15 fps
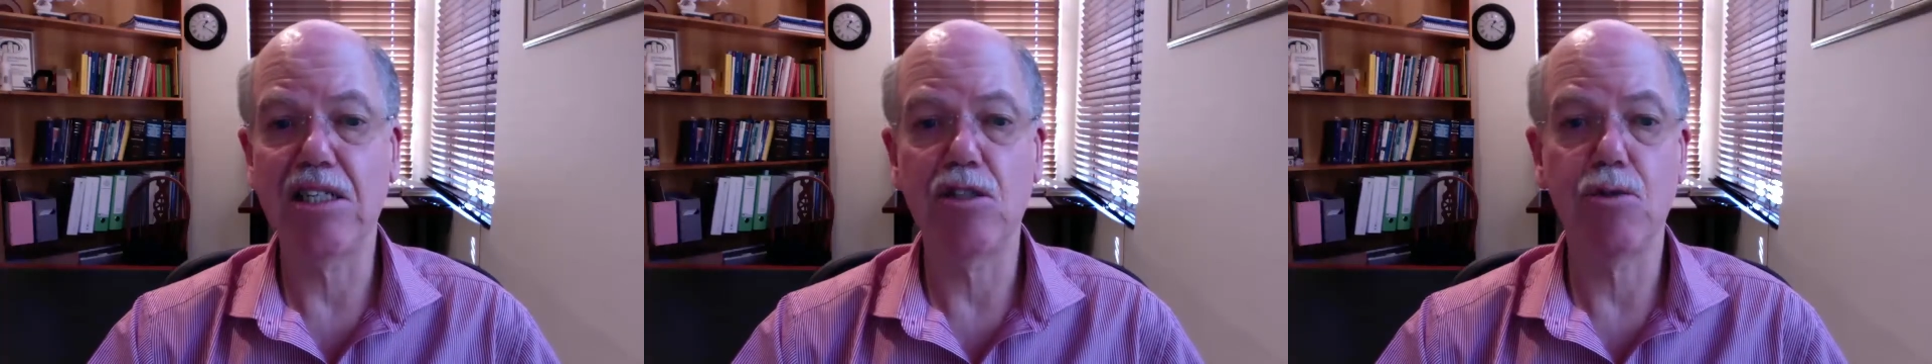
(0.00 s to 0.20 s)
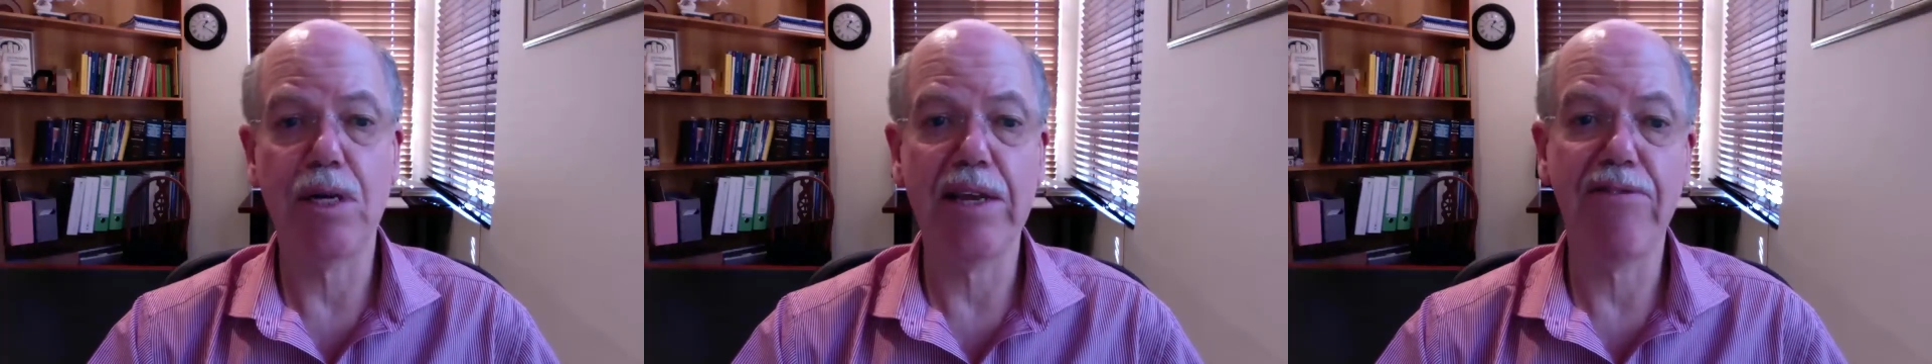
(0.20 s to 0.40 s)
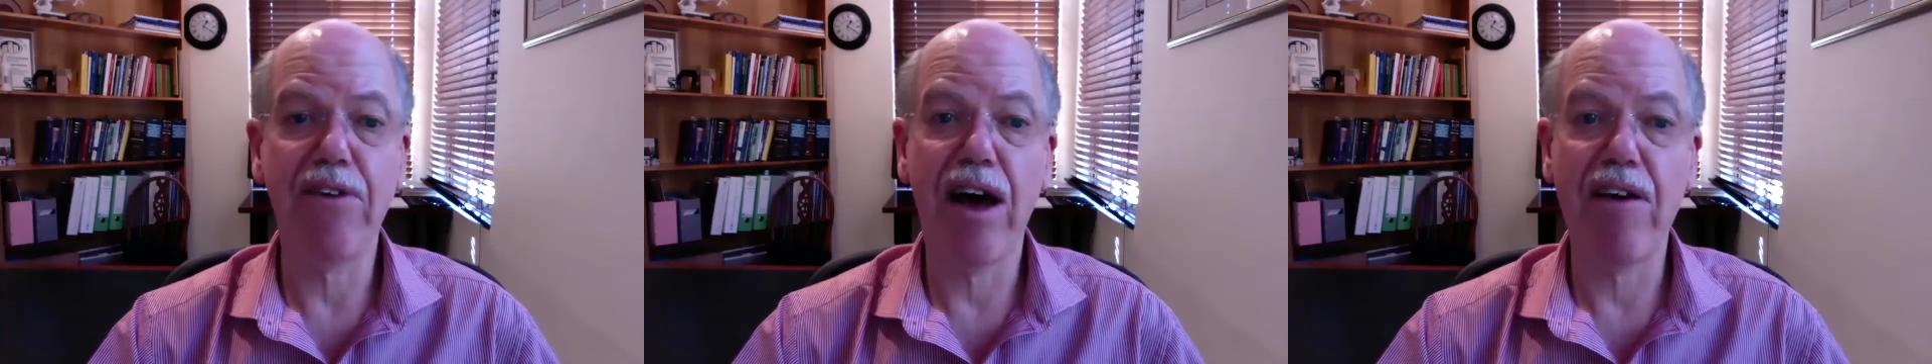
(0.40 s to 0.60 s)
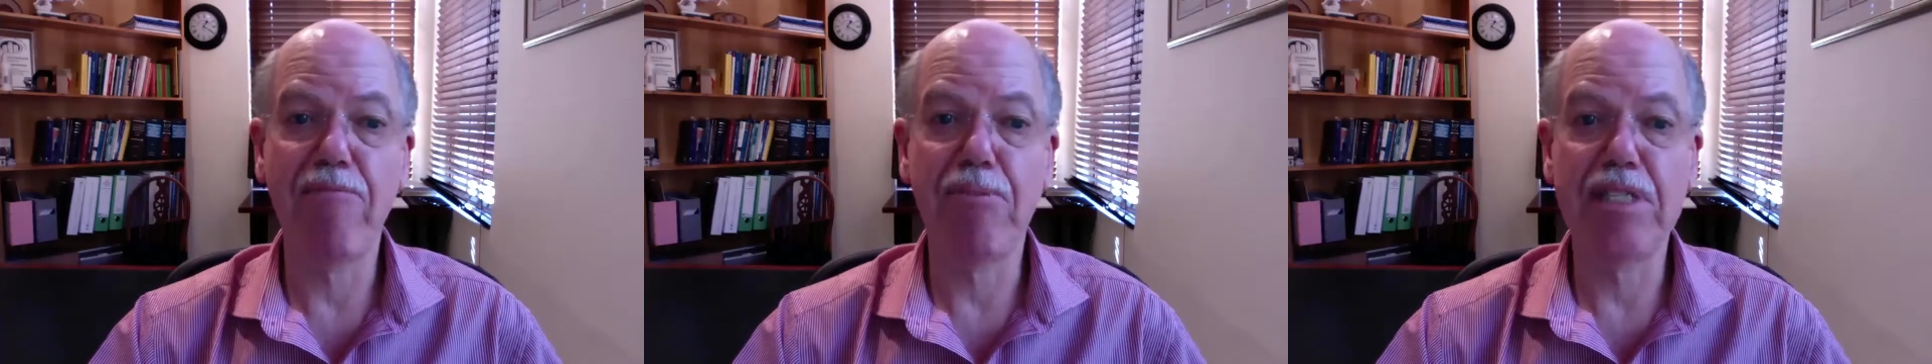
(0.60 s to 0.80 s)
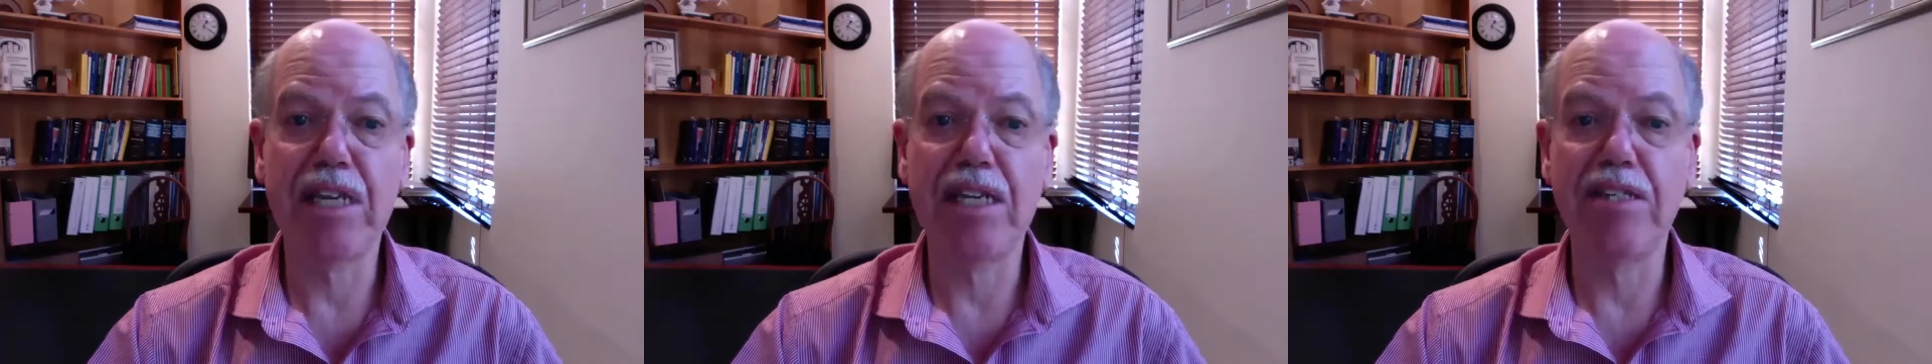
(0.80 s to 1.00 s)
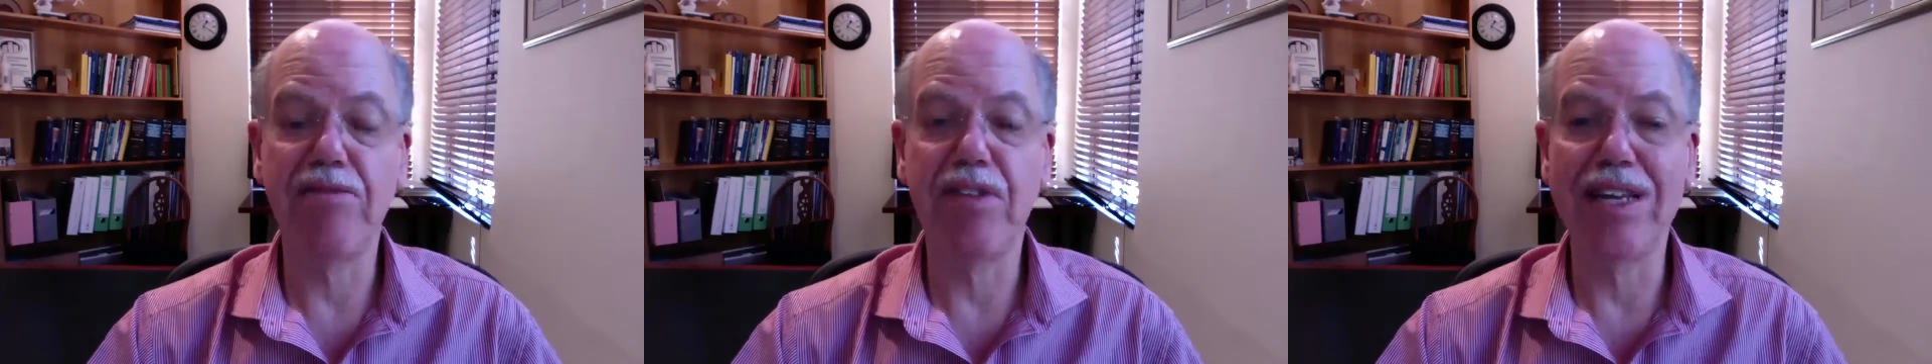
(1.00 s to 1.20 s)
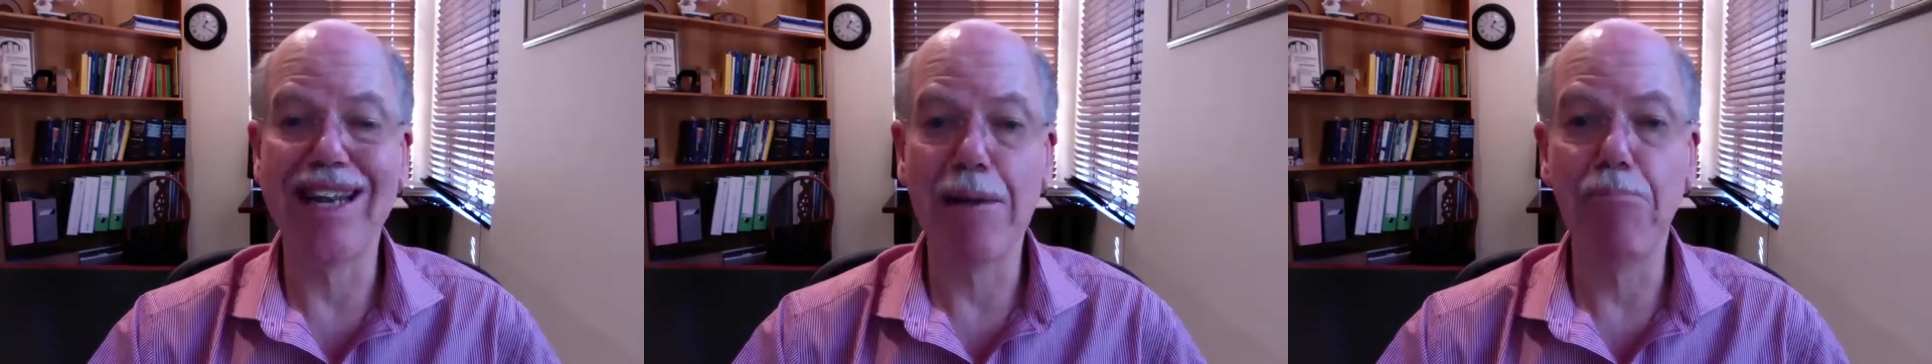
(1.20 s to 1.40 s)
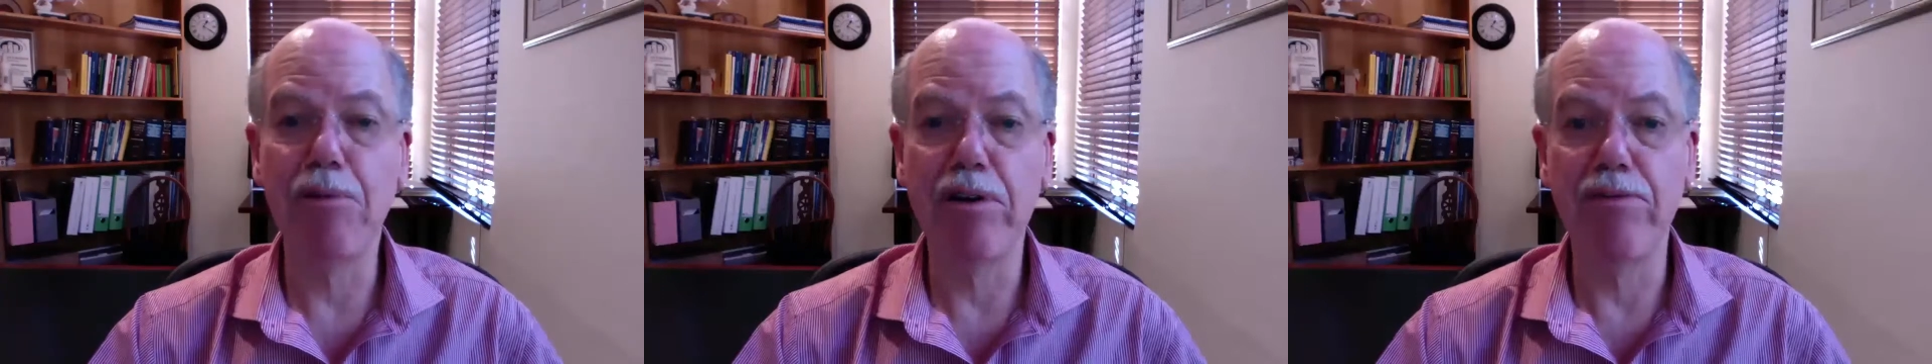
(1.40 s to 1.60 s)
25% of the
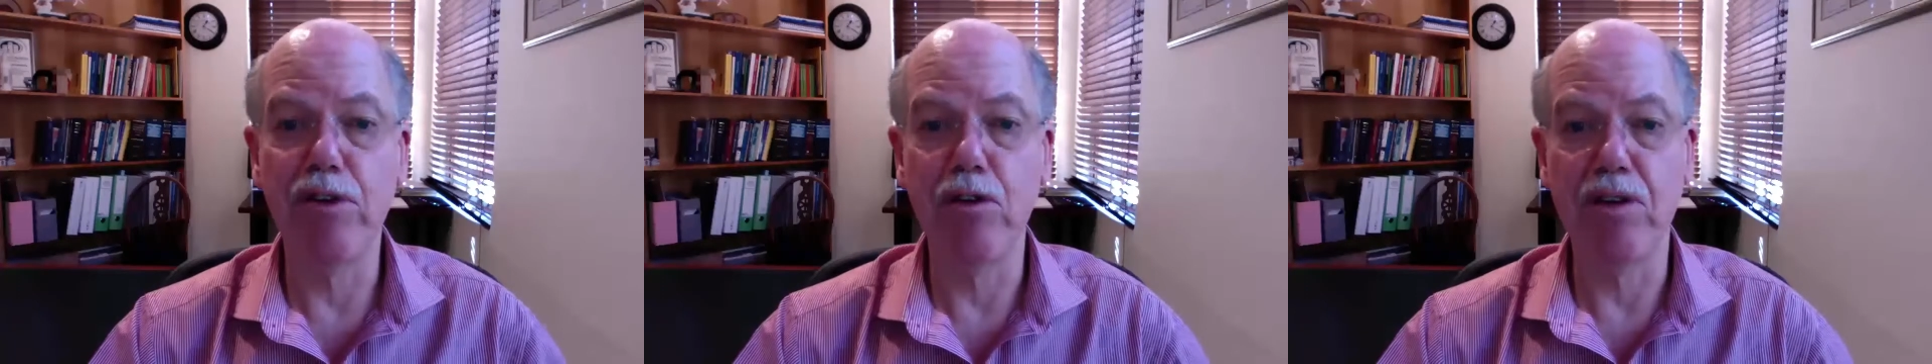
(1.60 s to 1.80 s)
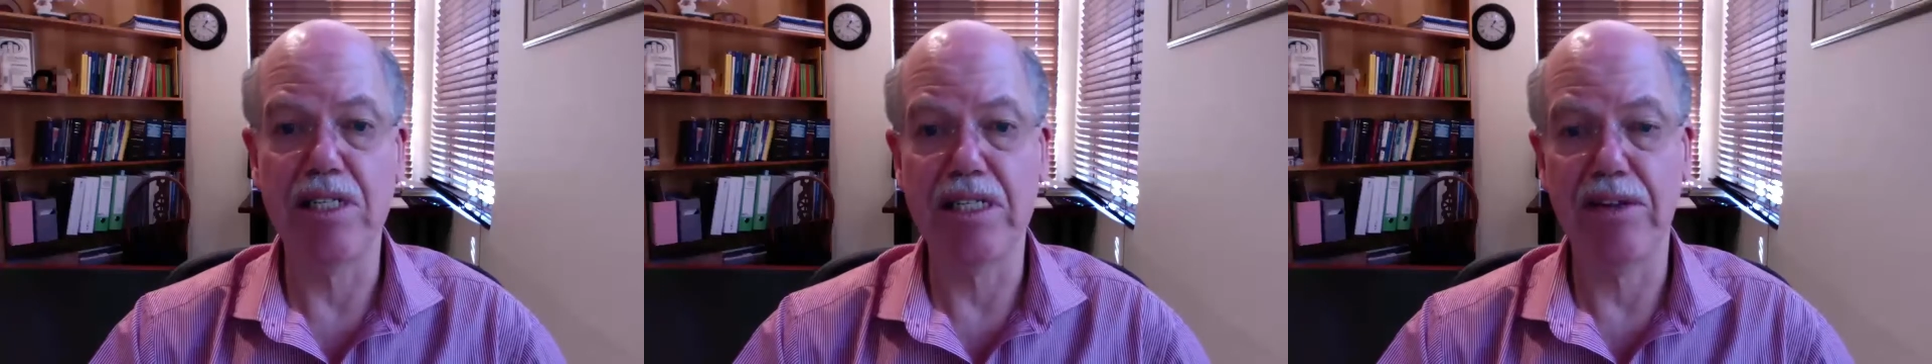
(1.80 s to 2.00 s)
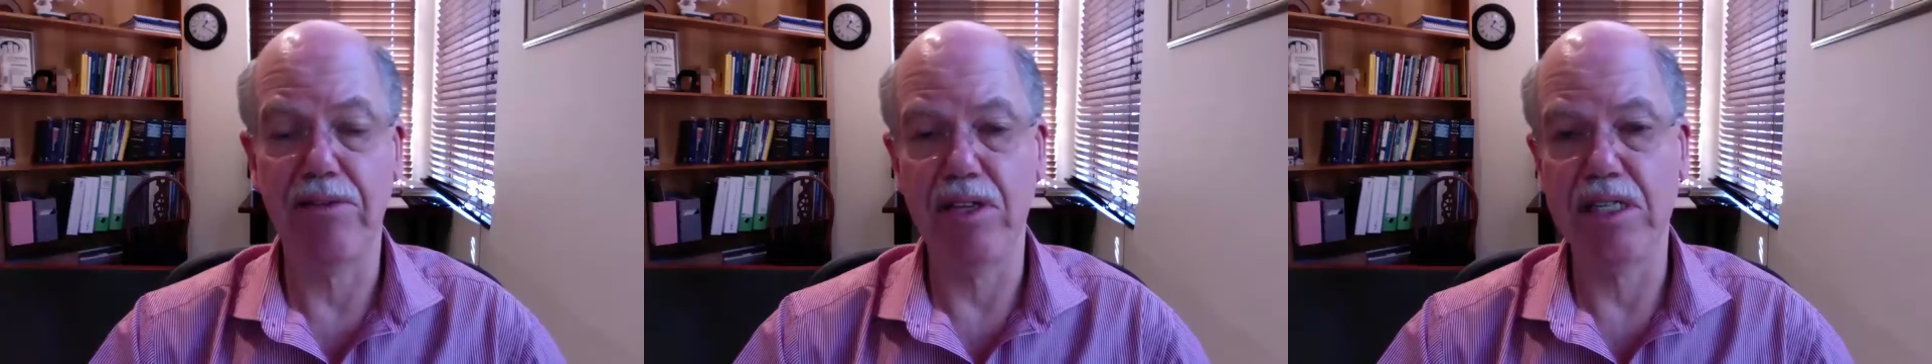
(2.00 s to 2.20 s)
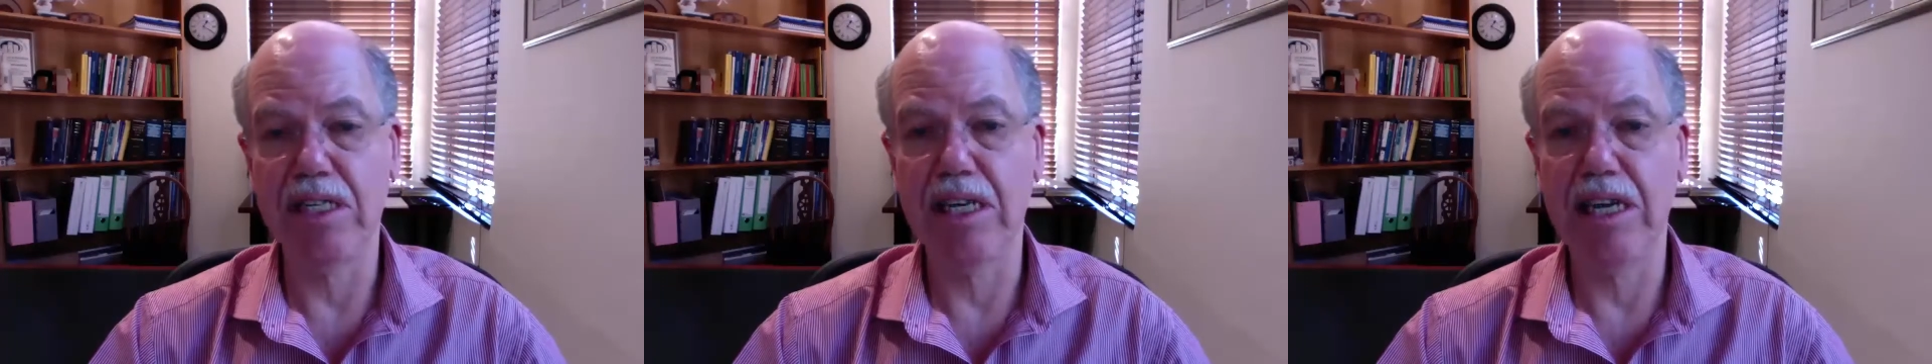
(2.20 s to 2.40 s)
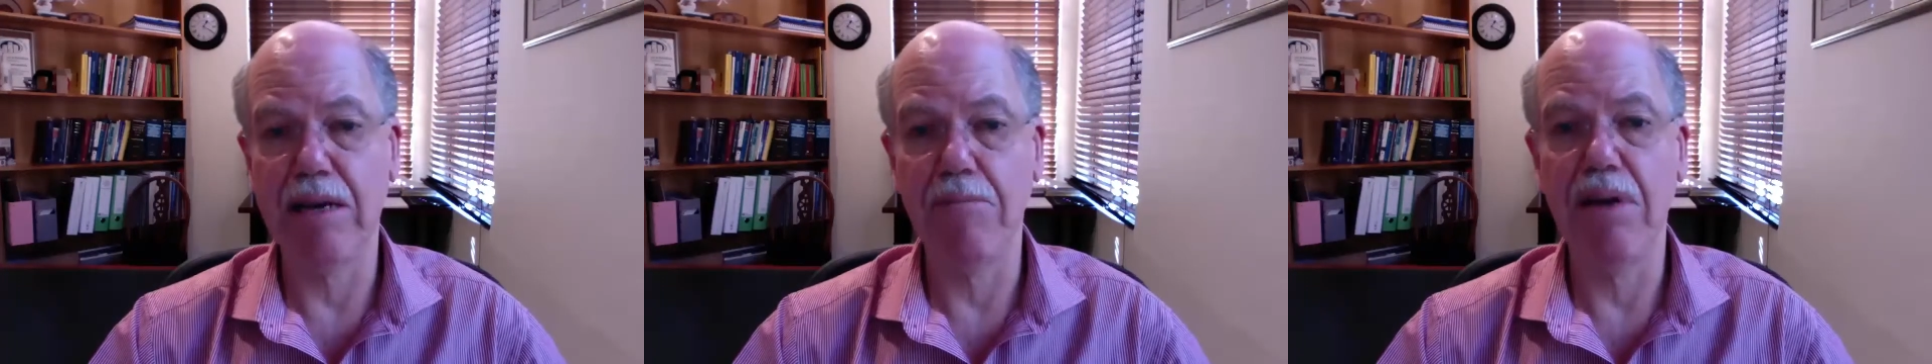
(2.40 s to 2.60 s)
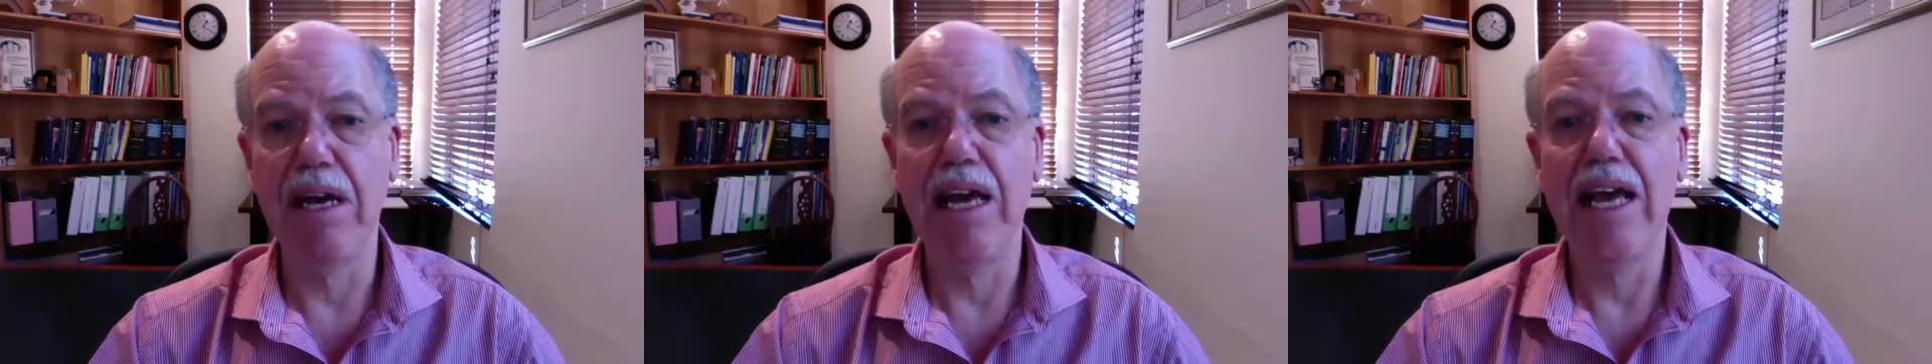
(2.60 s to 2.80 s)
number of units in the scheme,